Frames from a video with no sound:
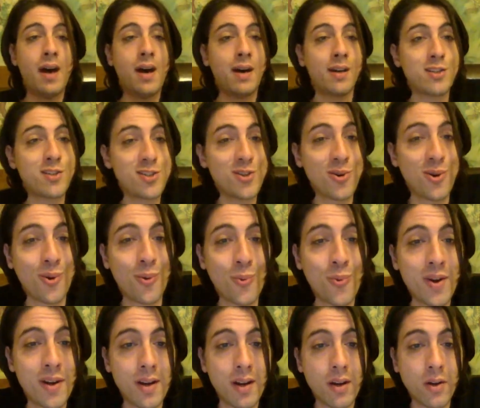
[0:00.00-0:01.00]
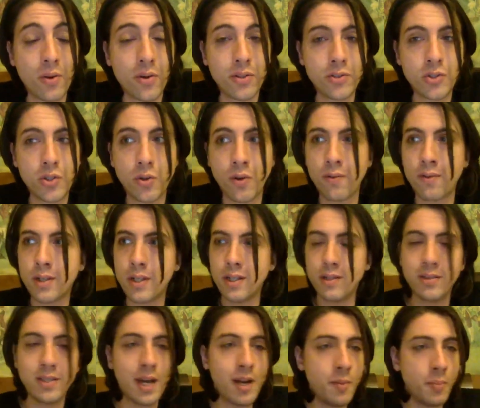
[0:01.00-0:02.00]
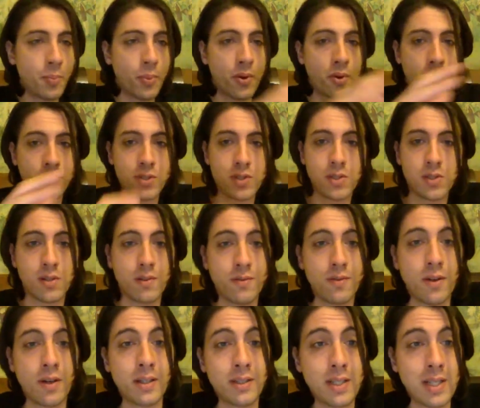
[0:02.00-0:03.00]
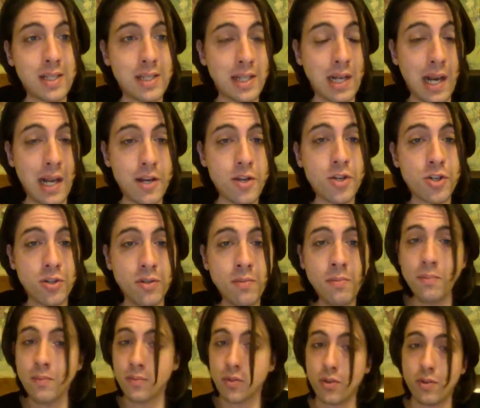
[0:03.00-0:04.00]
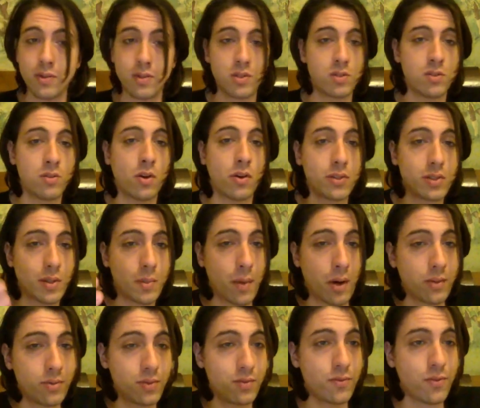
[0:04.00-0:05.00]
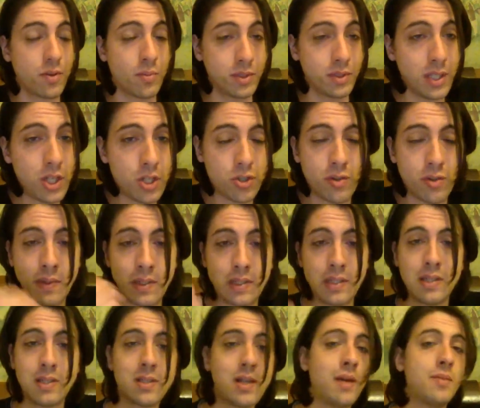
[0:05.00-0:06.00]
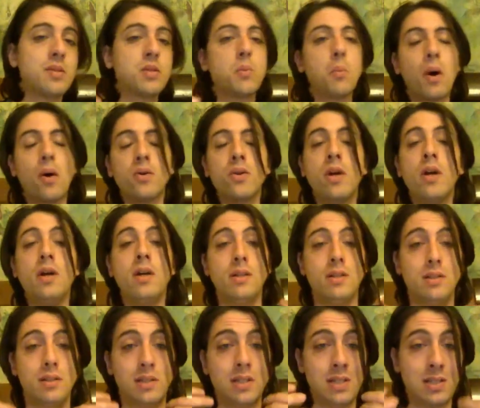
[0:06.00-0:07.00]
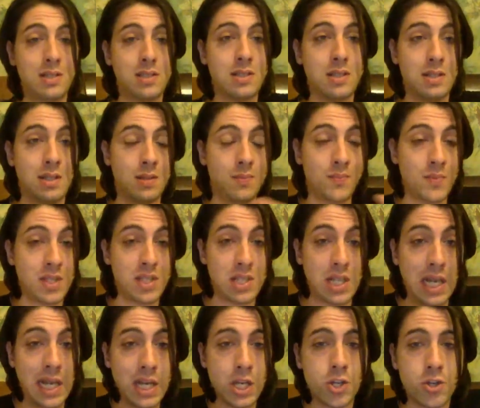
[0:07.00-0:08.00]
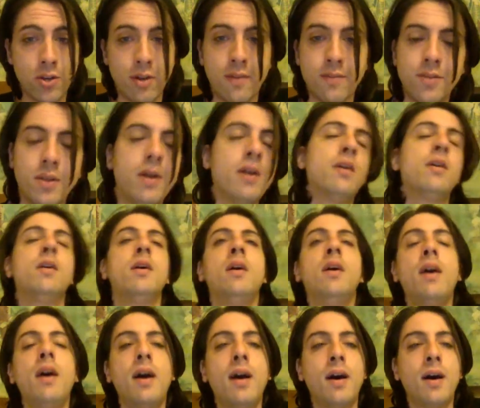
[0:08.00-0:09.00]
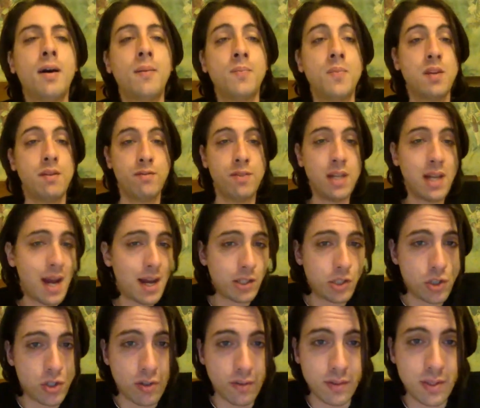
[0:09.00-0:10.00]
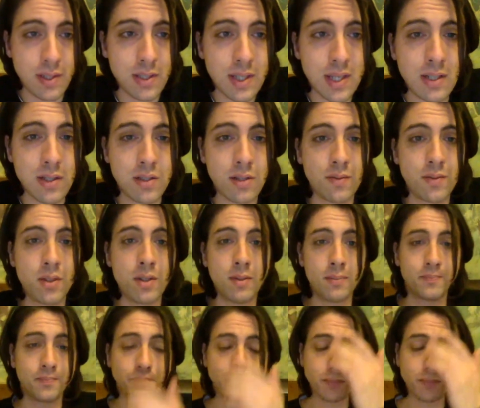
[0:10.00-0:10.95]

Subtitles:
So we're going to cover the entire process of distillation. So it's not about fermentation, but this time it's about this distillation of the vinaccio, of the skins of the